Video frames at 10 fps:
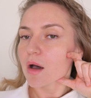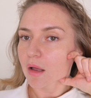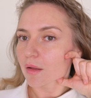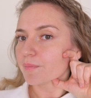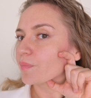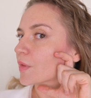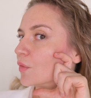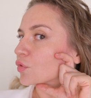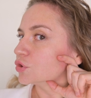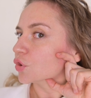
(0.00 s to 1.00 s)
I
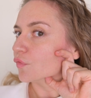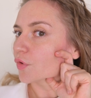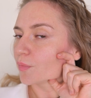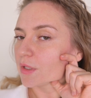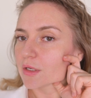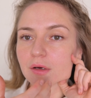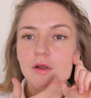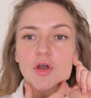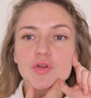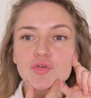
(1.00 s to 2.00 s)
will show from here.
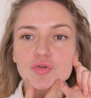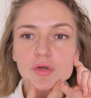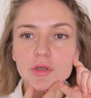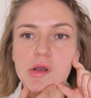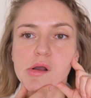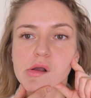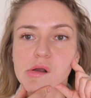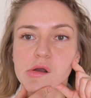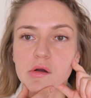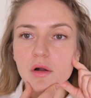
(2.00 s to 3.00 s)
Do not
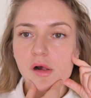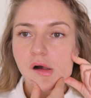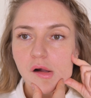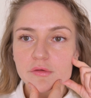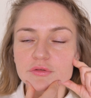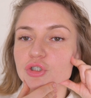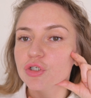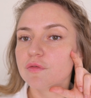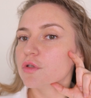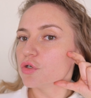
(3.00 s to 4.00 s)

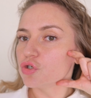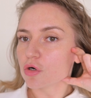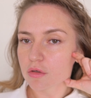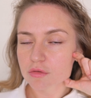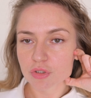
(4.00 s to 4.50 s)
shift the jaw.